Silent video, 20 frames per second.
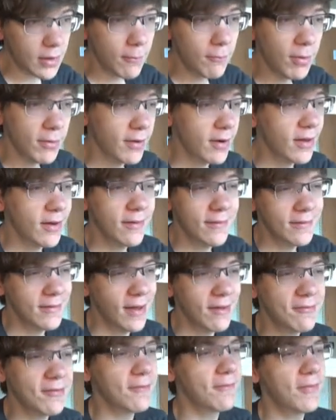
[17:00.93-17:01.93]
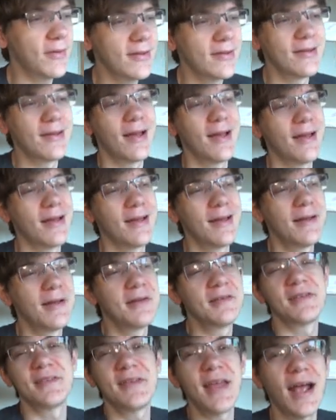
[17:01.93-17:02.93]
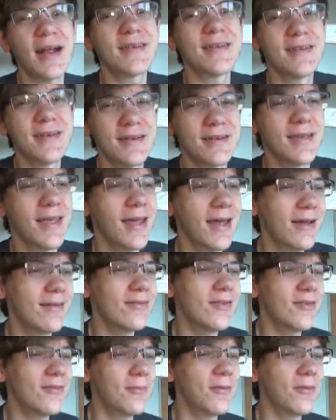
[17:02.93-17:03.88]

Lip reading: But it had never been detected in Kansas